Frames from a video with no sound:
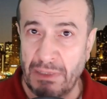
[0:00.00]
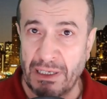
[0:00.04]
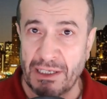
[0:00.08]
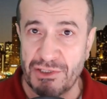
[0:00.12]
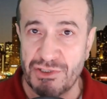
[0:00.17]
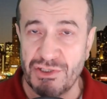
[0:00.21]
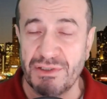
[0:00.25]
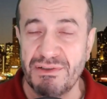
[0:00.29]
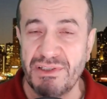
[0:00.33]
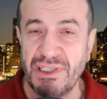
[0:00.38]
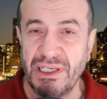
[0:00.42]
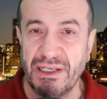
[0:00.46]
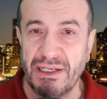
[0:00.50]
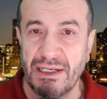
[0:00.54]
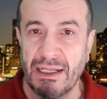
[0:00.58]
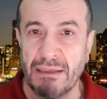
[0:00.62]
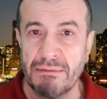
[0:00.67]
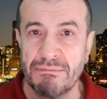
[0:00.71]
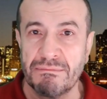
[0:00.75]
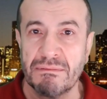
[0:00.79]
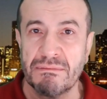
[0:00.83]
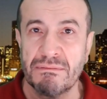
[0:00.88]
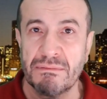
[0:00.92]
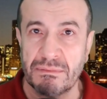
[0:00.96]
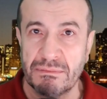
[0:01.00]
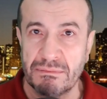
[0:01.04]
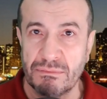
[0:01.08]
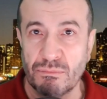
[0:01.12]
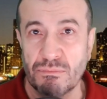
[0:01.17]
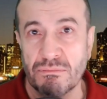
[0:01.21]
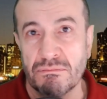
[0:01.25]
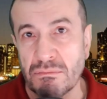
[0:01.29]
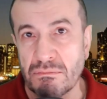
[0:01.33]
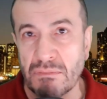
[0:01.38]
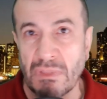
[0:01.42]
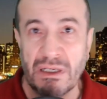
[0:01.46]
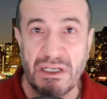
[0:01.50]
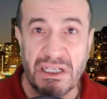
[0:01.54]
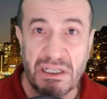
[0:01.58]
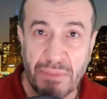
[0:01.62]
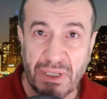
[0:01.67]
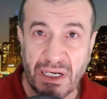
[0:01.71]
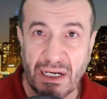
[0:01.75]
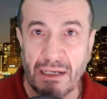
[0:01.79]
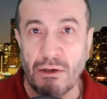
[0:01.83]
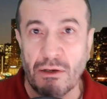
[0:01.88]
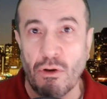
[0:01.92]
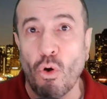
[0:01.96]
Argentina,
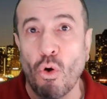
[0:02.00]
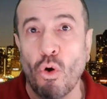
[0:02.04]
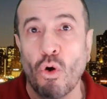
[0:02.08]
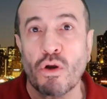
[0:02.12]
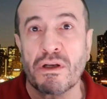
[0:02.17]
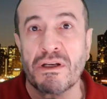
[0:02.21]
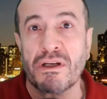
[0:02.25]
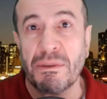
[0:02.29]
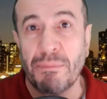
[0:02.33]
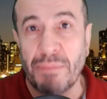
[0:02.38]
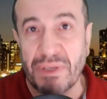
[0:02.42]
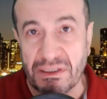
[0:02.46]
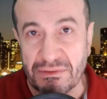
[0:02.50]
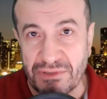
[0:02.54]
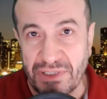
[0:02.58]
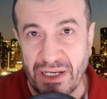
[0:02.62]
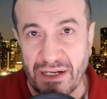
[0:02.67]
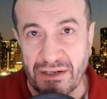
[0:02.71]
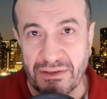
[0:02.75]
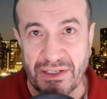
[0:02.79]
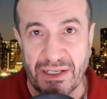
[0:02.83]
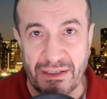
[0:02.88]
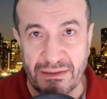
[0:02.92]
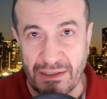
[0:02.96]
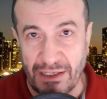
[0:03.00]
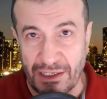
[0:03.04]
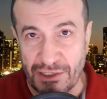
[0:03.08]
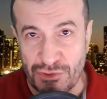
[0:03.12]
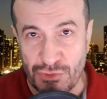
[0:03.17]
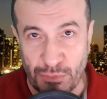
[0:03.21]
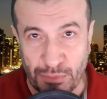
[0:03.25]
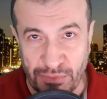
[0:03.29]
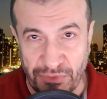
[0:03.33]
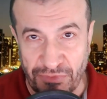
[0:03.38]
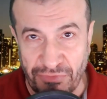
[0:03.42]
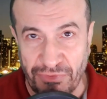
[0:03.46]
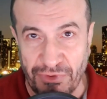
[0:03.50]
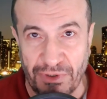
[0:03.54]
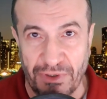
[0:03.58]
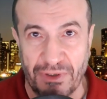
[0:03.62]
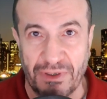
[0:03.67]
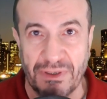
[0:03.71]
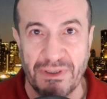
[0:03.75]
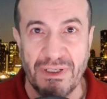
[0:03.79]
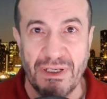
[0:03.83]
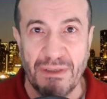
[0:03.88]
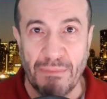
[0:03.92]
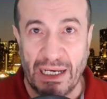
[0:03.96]
liberal or libertarian, as you
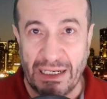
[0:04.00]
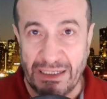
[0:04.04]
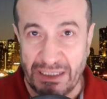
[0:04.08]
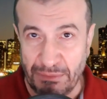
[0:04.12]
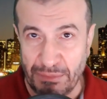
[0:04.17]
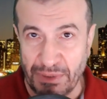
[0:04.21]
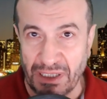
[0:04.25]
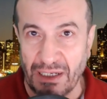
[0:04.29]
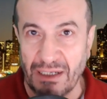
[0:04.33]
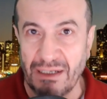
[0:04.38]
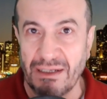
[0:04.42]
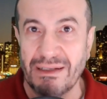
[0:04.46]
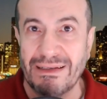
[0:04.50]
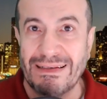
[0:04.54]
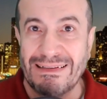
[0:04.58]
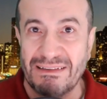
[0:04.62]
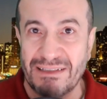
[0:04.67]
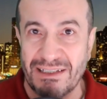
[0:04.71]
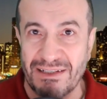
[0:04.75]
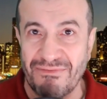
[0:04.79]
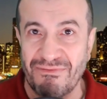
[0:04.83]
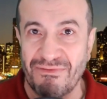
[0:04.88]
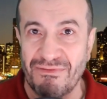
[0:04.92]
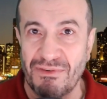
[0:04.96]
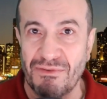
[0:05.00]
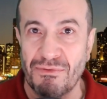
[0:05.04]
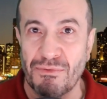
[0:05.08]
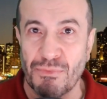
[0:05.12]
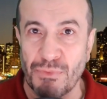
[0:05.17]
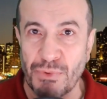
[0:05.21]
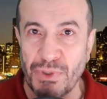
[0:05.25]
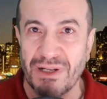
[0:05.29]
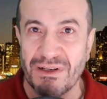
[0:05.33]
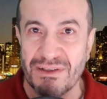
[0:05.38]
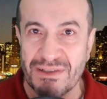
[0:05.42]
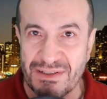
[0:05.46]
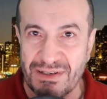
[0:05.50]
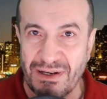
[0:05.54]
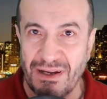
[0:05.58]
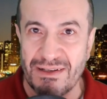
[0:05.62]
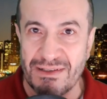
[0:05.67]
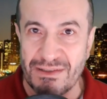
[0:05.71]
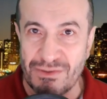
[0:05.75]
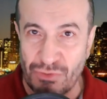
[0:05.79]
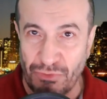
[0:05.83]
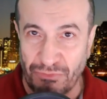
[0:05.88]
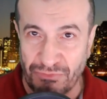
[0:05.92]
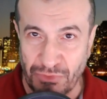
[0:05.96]
prefer, a liberal in the real
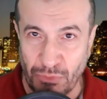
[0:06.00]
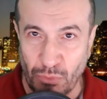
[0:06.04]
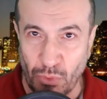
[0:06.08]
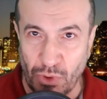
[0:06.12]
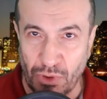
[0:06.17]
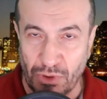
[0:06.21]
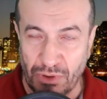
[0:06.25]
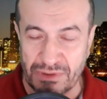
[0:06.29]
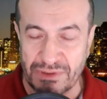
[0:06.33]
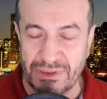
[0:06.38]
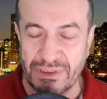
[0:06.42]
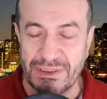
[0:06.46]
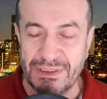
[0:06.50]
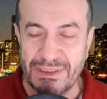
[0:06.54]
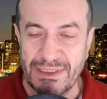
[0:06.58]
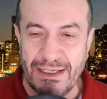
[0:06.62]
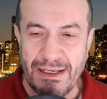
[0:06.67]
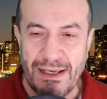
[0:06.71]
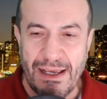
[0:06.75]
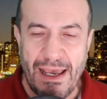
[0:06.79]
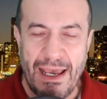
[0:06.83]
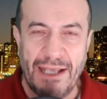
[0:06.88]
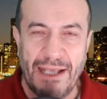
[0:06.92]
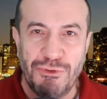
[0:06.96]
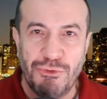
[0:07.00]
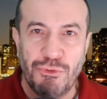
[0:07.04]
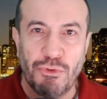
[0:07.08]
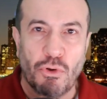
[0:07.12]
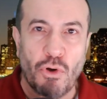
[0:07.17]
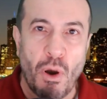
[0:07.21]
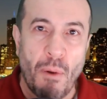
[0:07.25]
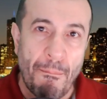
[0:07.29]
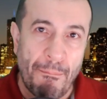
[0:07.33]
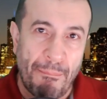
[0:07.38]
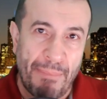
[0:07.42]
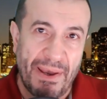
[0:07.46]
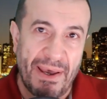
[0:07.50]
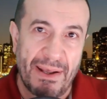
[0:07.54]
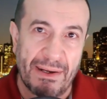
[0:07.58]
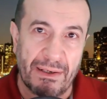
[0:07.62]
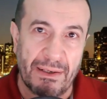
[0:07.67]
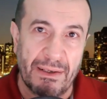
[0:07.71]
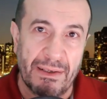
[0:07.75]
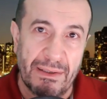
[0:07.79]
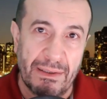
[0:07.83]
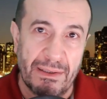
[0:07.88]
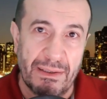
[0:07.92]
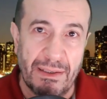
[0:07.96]
sense of the word, and you compare
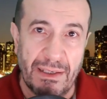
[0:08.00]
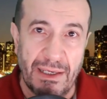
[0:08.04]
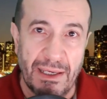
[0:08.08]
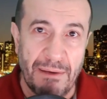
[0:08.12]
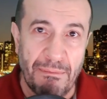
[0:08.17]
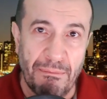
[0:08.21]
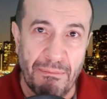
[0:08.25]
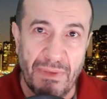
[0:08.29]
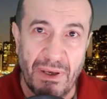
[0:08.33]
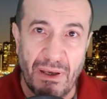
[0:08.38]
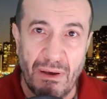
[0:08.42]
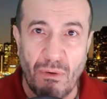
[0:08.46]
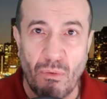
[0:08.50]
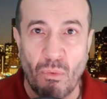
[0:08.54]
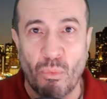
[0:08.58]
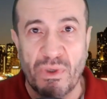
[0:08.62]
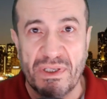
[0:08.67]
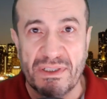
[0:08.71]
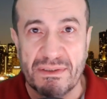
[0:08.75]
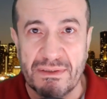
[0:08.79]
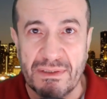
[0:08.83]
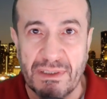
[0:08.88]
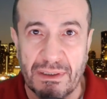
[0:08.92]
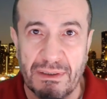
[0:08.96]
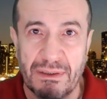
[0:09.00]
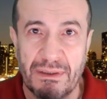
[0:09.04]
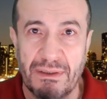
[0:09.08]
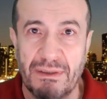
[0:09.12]
him with